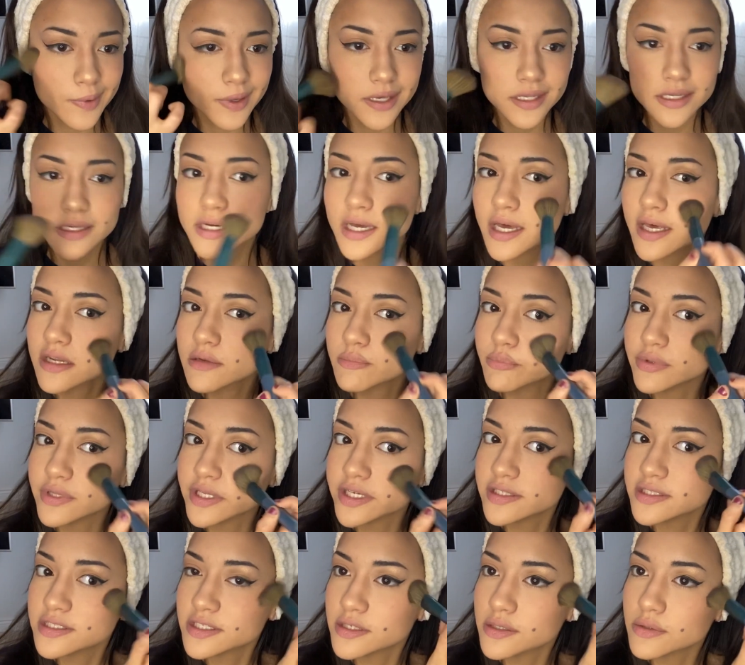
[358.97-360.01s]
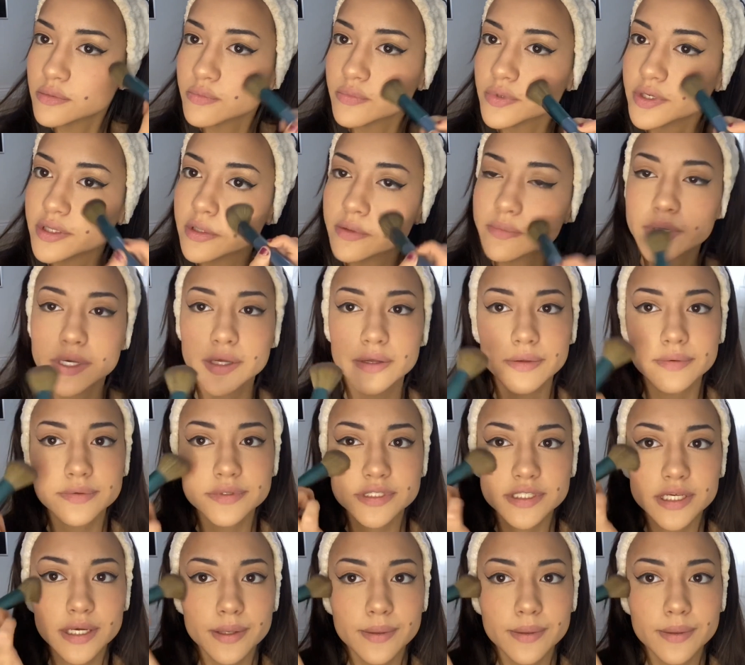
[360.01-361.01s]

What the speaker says: and it kind of blends in really well. So